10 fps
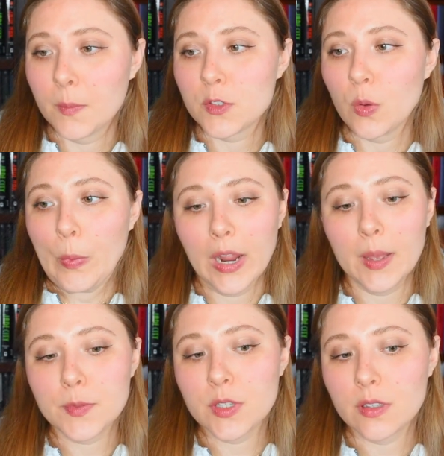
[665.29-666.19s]
So
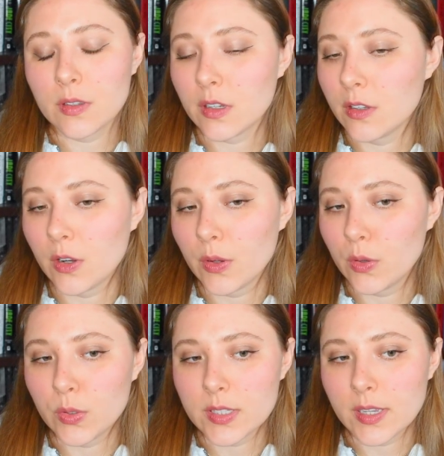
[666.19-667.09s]
perhaps, you know,
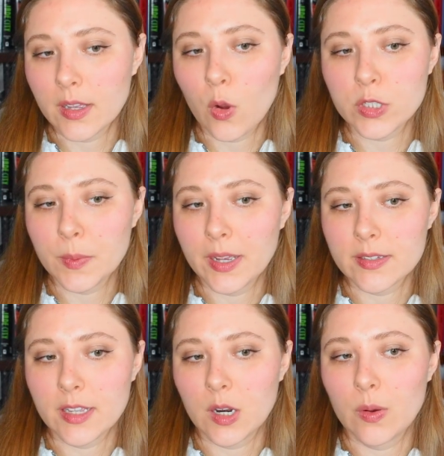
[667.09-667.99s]
you could say, oh, it's
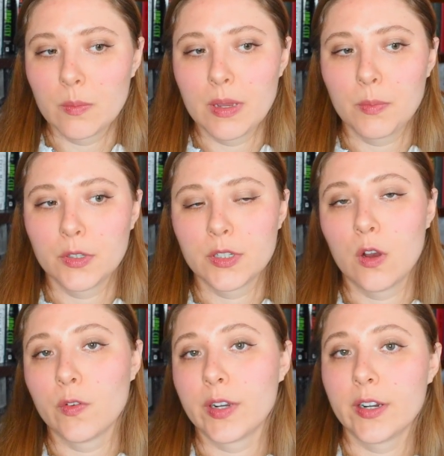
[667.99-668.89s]
because they don't want people to
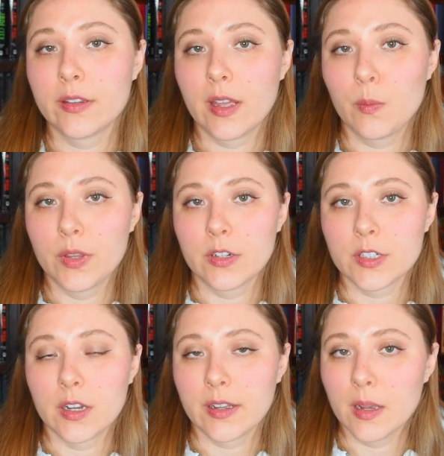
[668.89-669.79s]
overhear them when they're
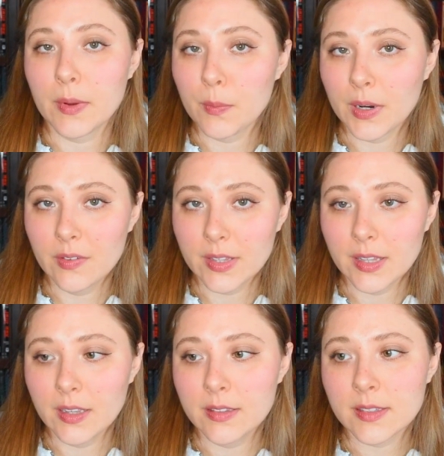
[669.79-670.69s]
talking about private
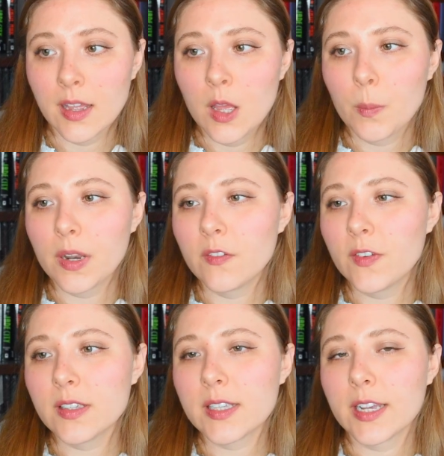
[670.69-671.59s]
things, but it
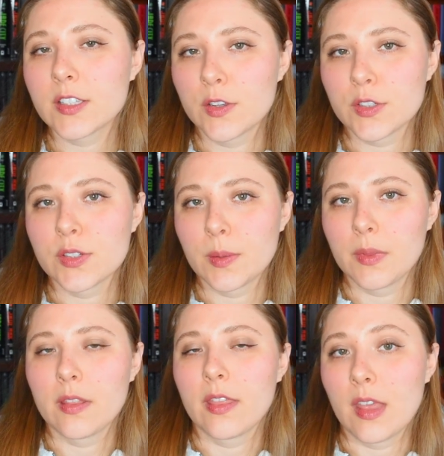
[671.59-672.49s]
feels like it's also
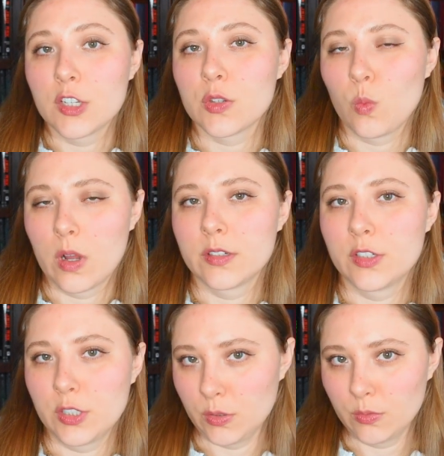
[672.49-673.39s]
something that they just want to
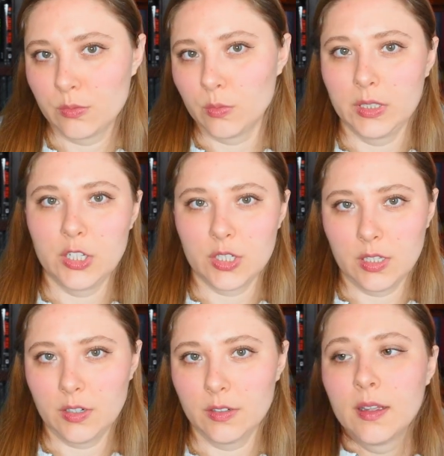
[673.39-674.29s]
do with each
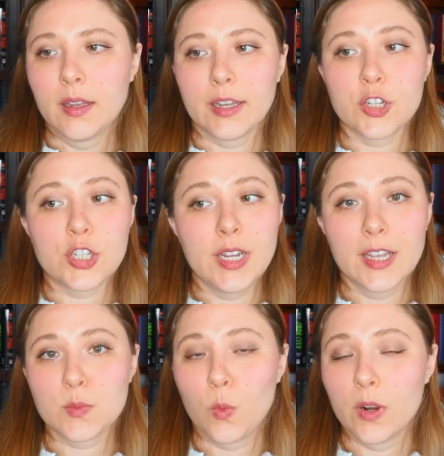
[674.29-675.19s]
other. Again, she
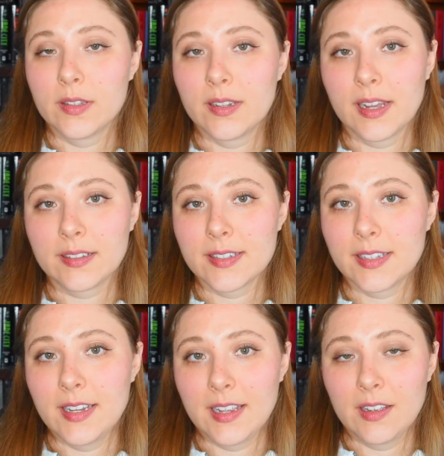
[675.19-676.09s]
has worn the necklace
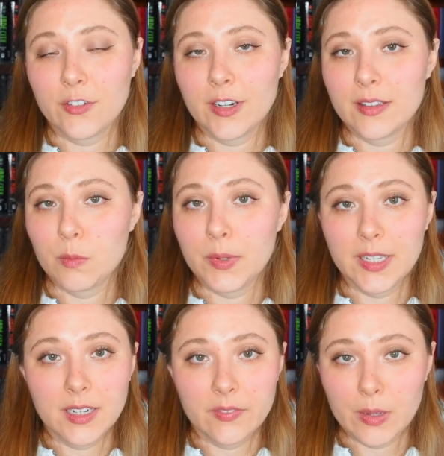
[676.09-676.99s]
that he gave her in the
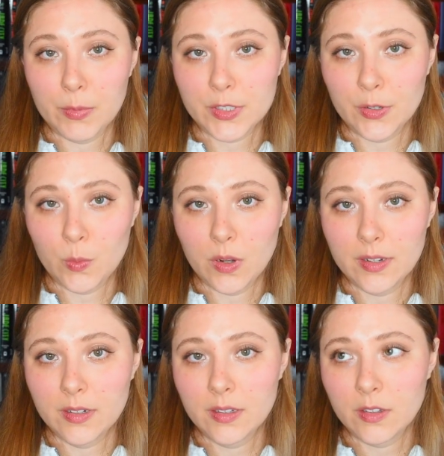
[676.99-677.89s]
beginning of episode
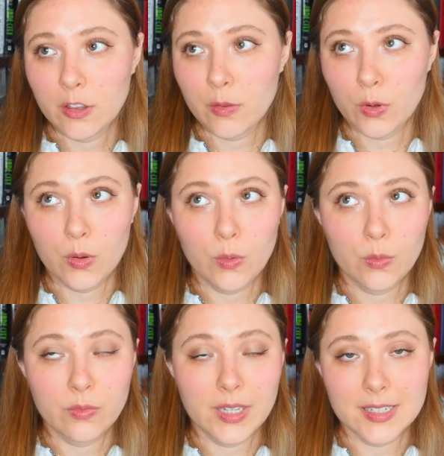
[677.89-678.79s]
1
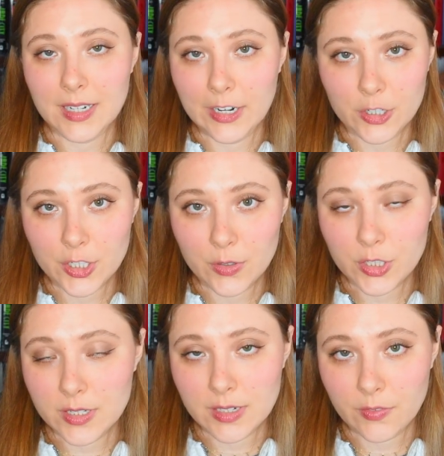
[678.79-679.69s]
through the entire show.
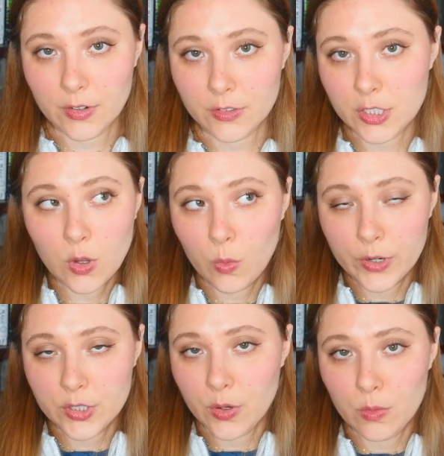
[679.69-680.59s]
She's
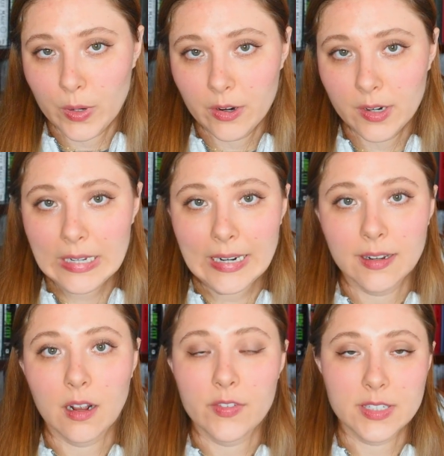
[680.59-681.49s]
always shown wearing it,
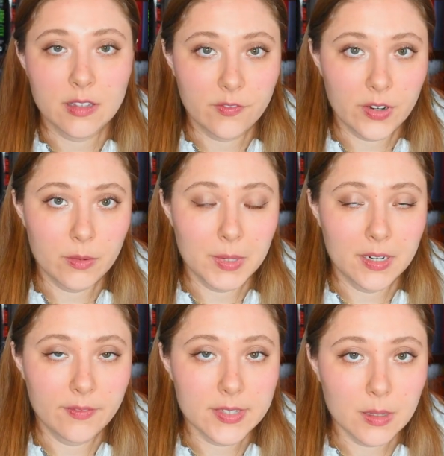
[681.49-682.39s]
and obviously at the very
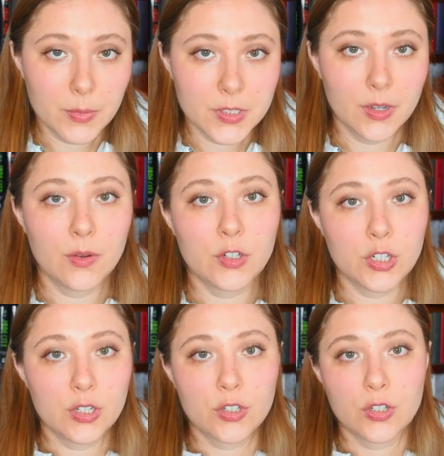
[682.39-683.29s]
beginning of this episode,
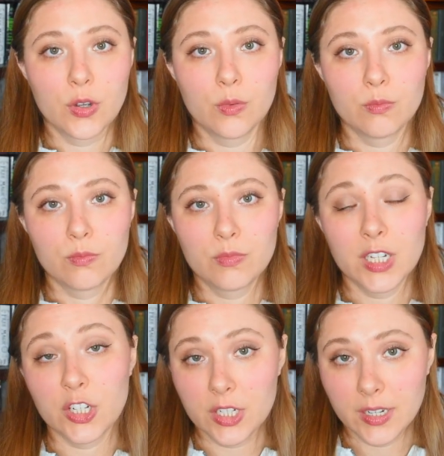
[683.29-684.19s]
she is shown
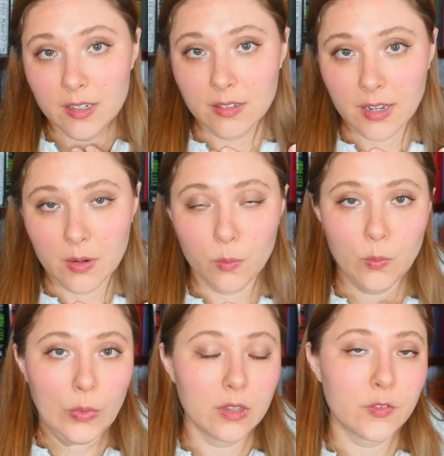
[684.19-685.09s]
touching it,
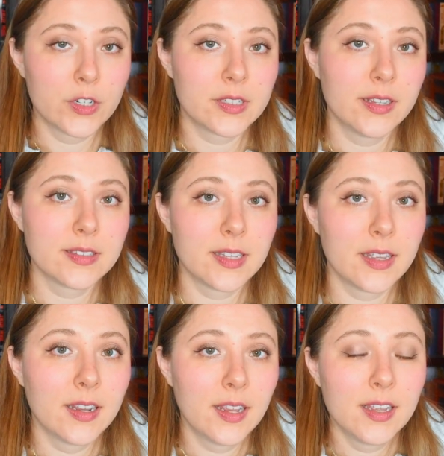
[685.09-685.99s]
and one of the first things
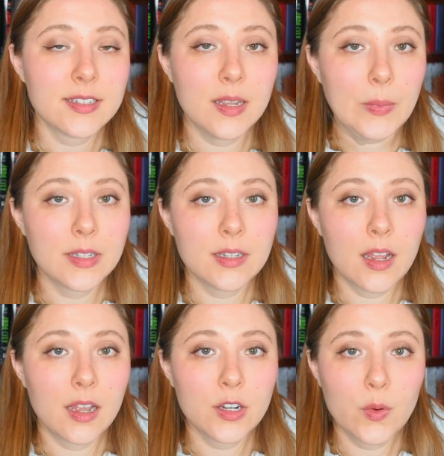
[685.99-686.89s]
that Daemon
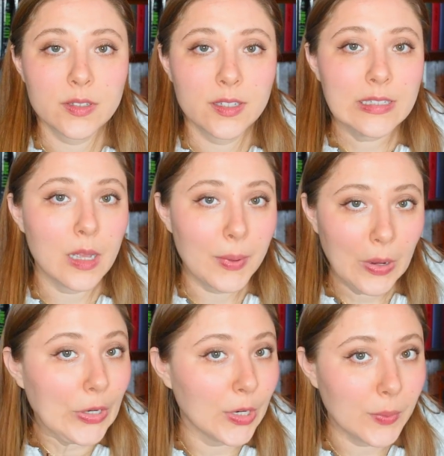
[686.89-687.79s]
notices
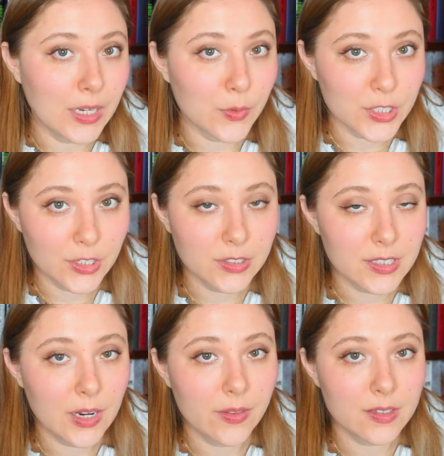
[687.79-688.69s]
about her when he returns
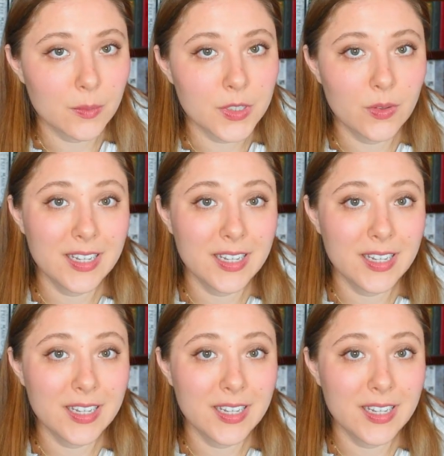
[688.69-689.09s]
now in this episode